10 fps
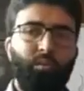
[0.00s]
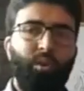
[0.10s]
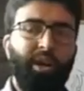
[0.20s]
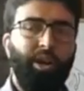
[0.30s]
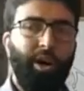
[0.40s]

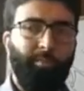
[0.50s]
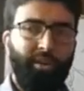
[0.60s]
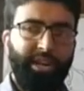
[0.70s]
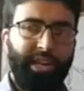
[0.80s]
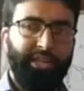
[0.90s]
one
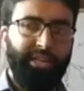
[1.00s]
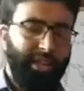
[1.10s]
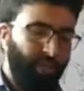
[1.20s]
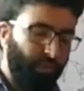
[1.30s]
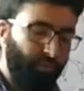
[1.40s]
upon another.
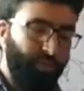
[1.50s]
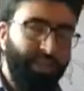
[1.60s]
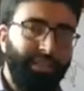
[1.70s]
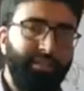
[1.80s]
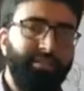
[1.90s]
When
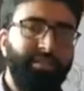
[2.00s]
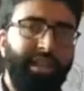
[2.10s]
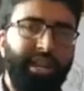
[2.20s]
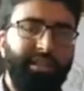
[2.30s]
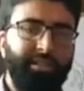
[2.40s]
they
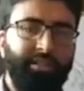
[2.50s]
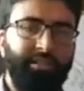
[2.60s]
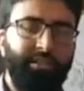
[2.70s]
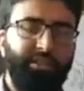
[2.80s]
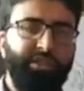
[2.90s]
slide,
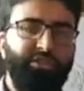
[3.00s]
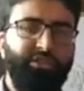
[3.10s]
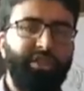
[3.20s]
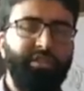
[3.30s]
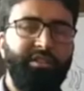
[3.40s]
this
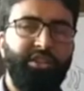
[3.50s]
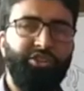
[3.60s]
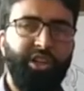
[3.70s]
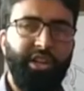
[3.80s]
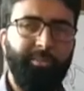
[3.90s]
changes the
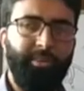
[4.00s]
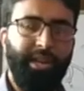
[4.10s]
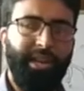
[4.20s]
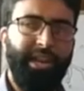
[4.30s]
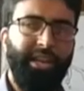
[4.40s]
shape
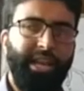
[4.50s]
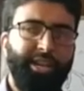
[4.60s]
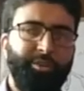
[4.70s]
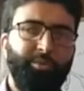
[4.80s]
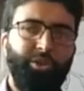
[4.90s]
and
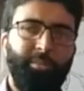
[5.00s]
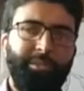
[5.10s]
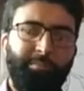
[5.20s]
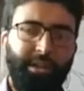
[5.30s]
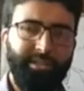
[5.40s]
arrangement of the
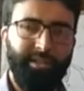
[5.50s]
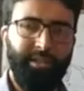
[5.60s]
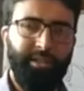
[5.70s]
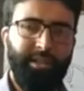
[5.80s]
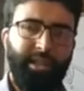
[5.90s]
muscle,
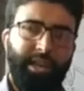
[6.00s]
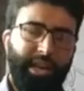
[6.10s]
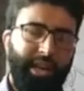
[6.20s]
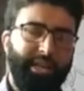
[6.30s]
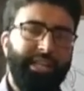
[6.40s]

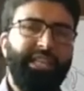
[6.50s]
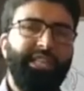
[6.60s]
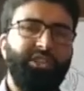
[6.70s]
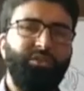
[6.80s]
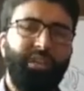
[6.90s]
and in
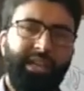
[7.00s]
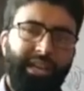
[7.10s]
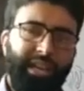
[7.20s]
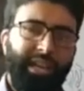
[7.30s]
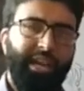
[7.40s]
this way
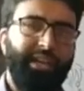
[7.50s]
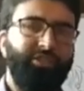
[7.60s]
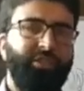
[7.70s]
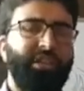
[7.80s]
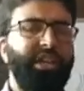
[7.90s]

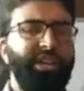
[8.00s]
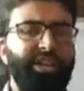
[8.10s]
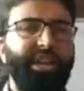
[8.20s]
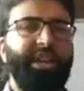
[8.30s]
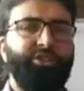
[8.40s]
any
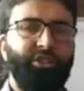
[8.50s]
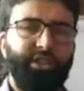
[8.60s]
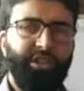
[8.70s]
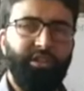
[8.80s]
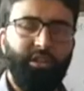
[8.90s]
action
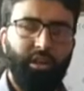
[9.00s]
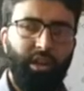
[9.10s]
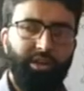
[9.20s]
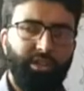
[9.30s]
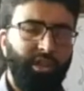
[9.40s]
is
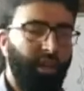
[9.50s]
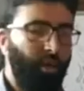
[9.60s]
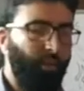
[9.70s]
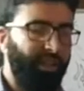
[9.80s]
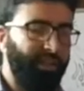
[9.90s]
caused,
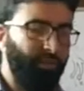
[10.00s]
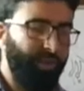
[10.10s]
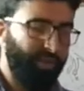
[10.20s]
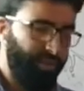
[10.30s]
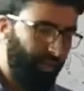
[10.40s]
whether we
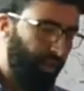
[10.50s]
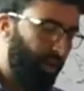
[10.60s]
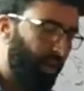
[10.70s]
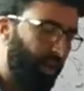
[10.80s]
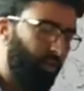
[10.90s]
can say
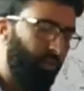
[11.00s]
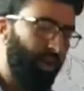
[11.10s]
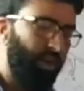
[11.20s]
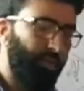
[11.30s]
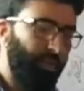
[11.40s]

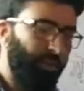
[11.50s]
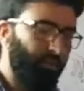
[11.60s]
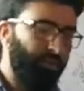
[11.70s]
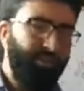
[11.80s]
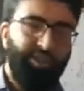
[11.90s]

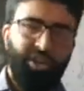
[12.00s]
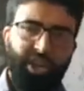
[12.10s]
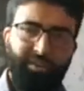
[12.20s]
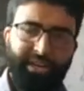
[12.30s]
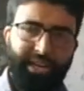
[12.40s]
we withdraw
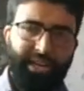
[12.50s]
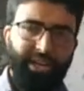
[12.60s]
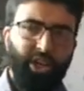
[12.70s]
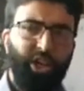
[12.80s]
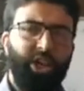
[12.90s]
our hand
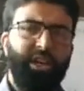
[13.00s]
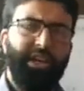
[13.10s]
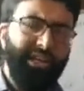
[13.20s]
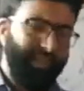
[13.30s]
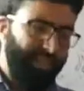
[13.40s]
or
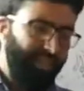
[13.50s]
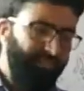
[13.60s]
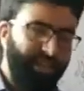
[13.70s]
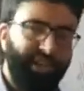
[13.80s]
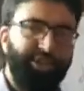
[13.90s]
any
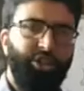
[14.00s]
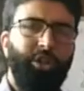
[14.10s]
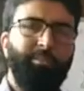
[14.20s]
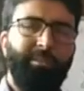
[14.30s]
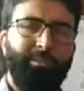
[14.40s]
contraction
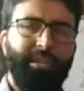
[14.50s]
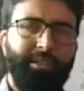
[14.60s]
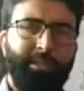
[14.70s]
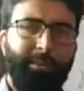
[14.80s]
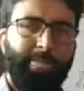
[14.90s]
of the
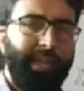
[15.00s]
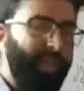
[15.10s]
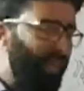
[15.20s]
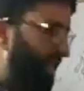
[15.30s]
muscle. In